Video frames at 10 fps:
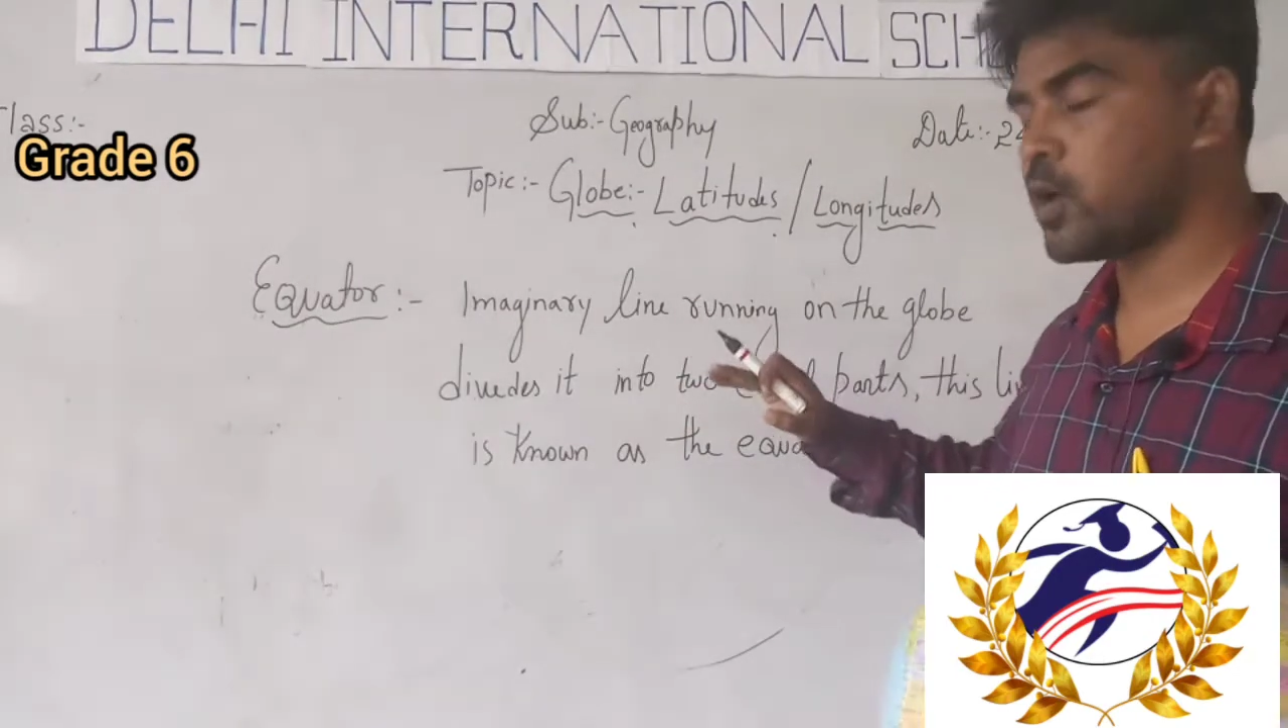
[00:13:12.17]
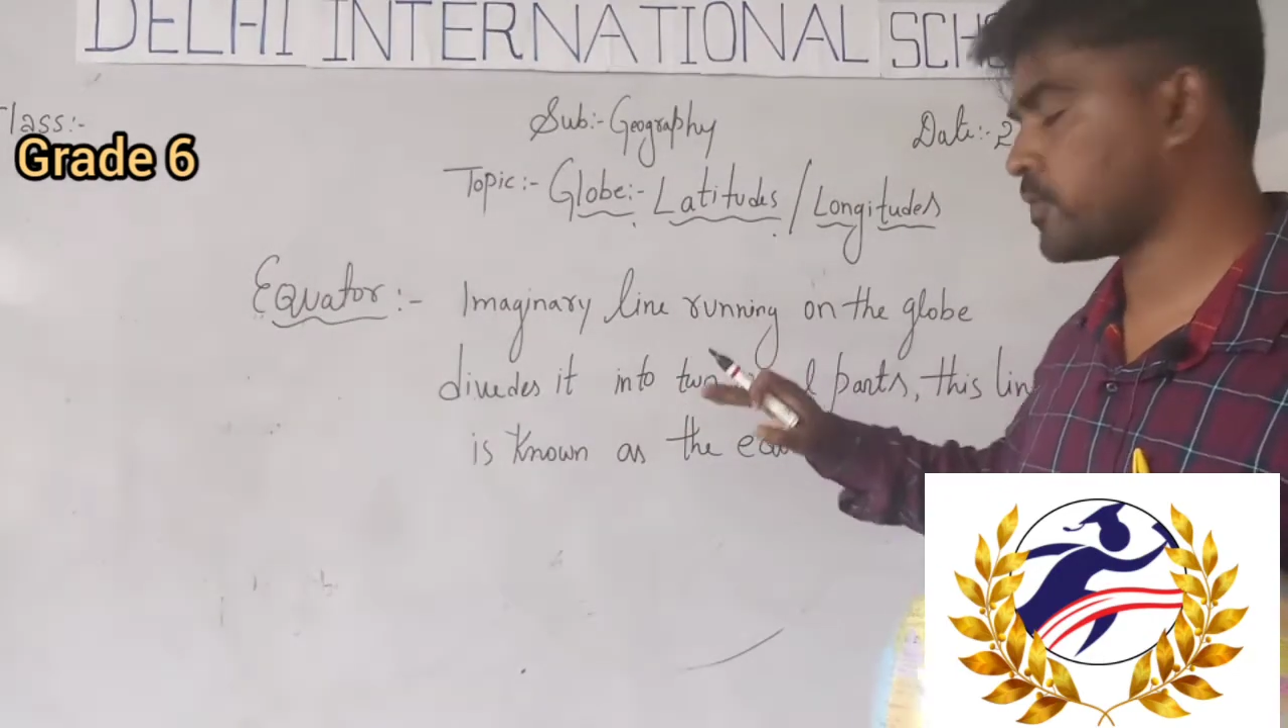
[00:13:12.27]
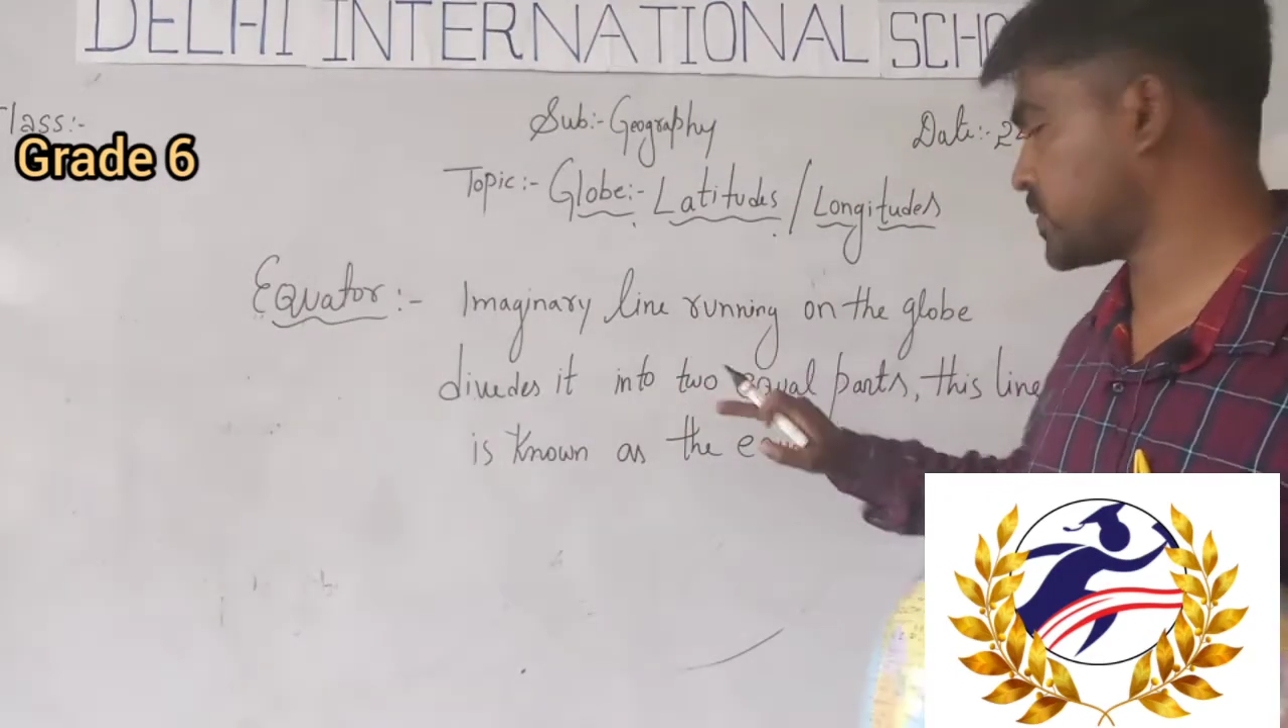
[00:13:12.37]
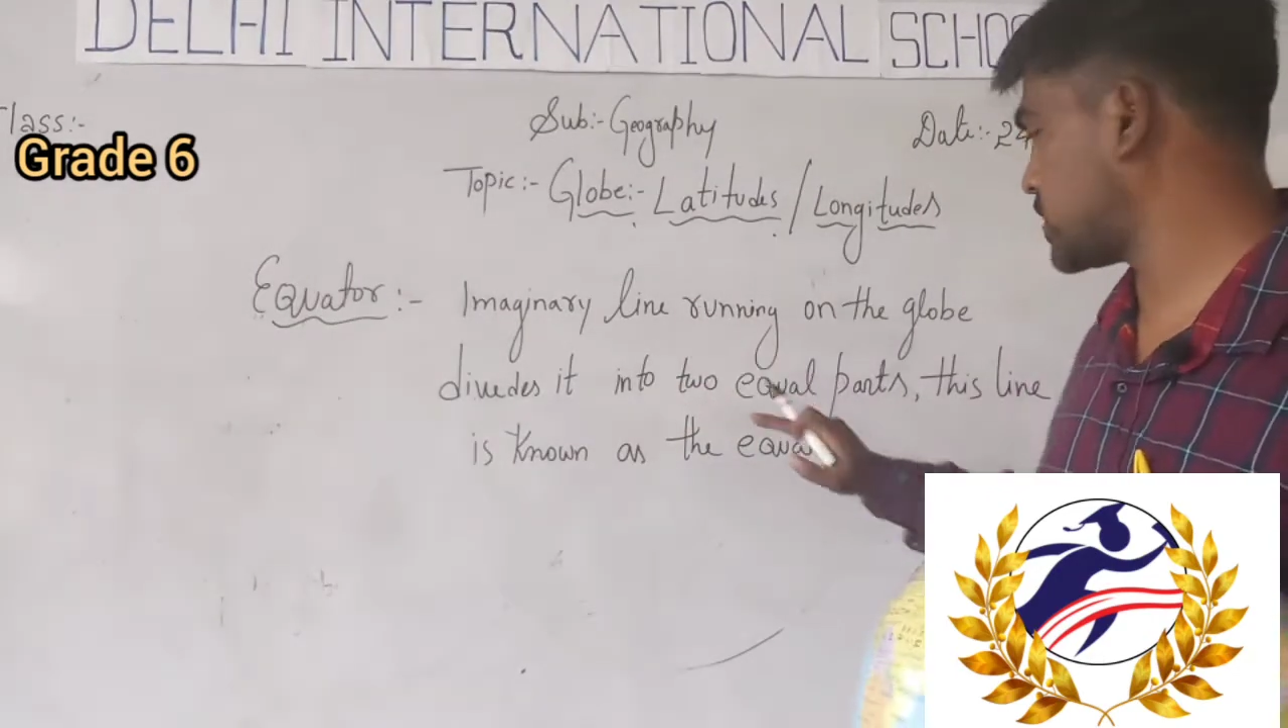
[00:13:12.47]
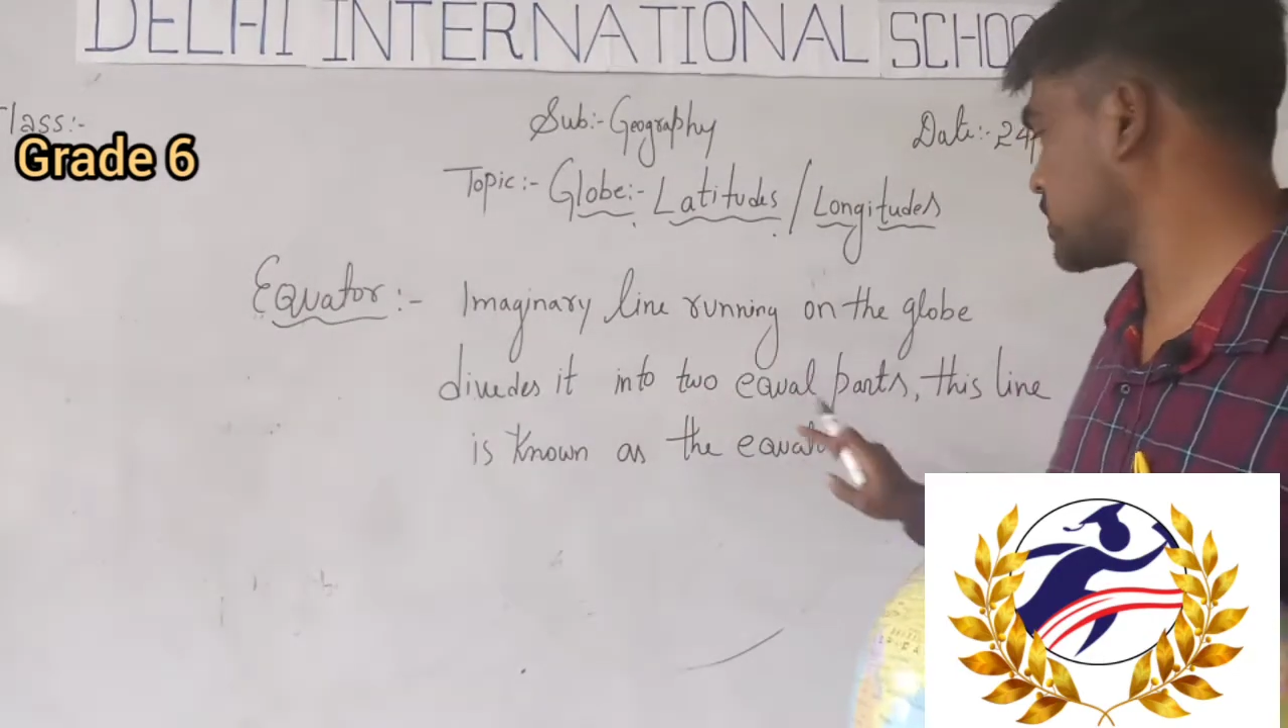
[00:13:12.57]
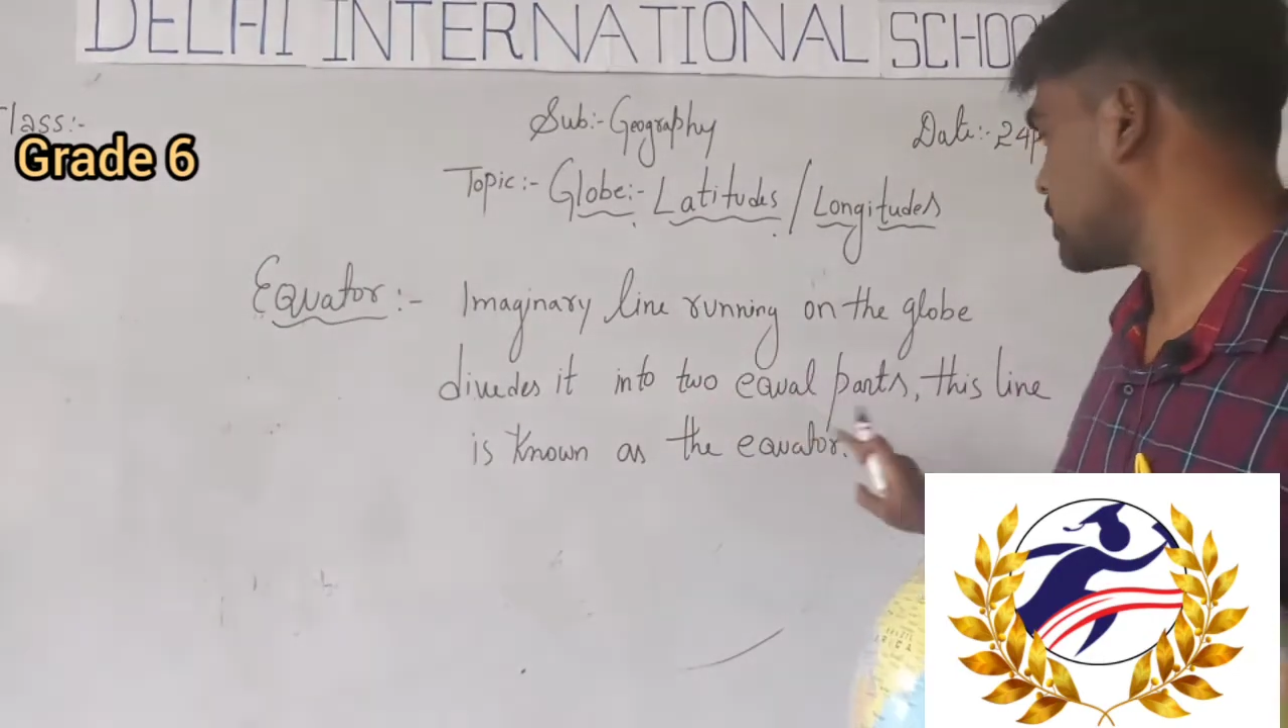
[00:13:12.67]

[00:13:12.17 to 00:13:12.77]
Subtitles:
halves.